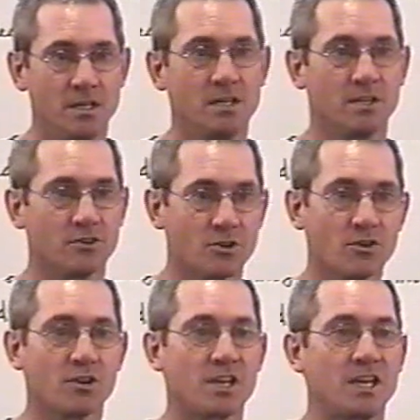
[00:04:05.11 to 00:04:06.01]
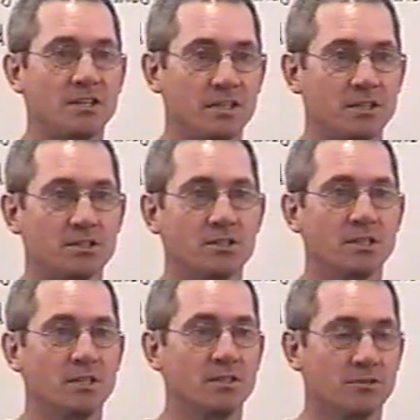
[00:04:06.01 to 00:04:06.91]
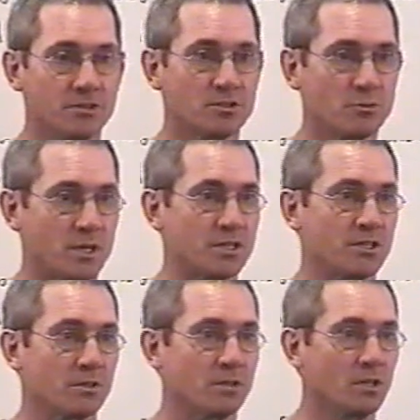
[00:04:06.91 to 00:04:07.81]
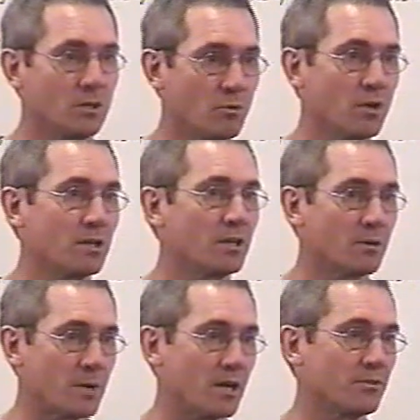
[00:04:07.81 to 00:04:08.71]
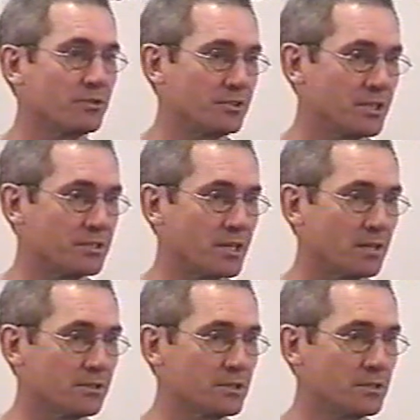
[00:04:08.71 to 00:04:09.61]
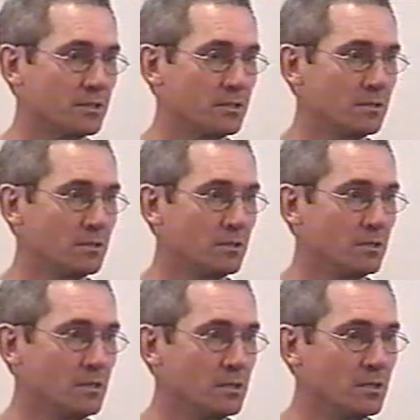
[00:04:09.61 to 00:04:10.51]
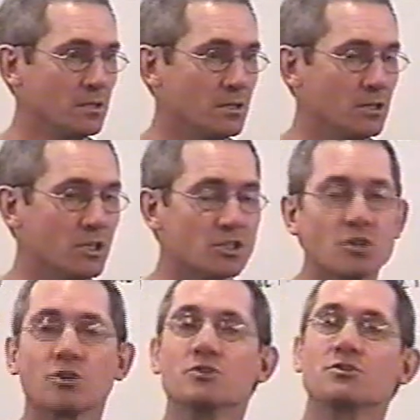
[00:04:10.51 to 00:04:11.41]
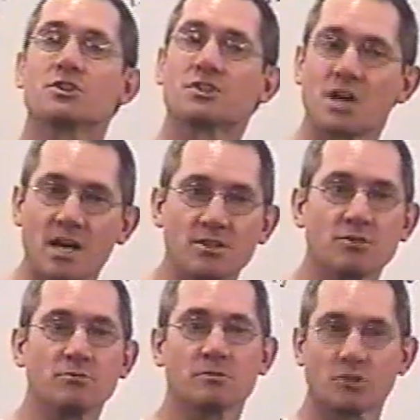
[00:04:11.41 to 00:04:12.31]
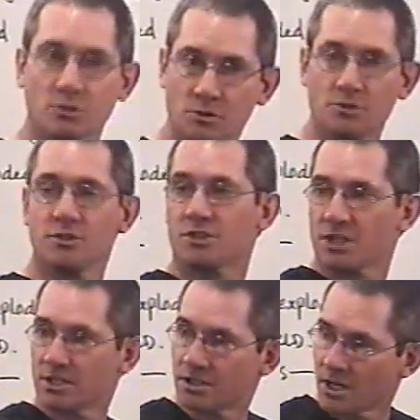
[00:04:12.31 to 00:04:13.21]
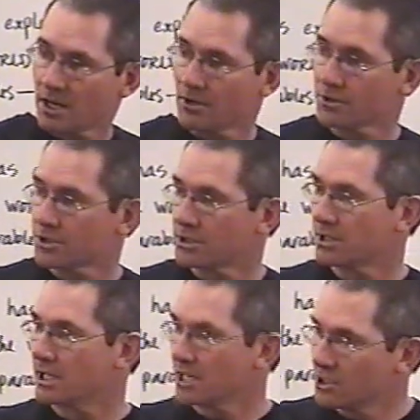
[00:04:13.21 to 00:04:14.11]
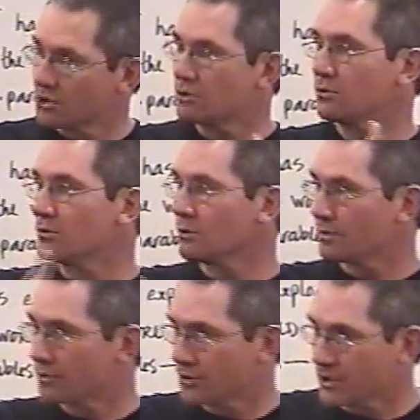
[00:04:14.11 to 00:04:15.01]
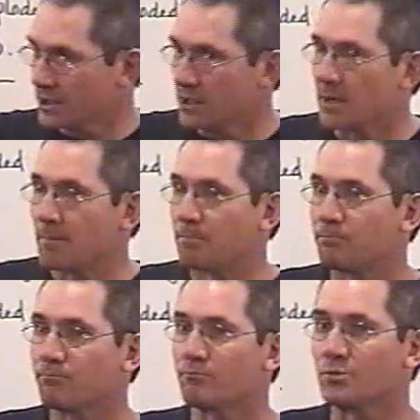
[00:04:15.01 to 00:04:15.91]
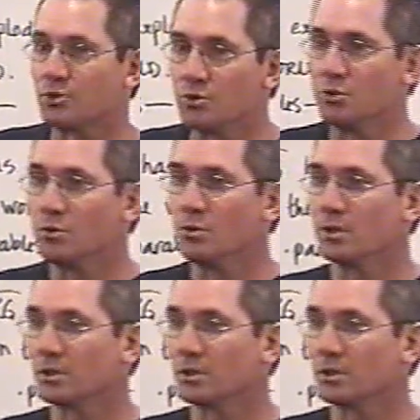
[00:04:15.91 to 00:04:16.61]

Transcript: And the hurricane is this question What about the Gentiles? So you decide to include the Gentiles into the new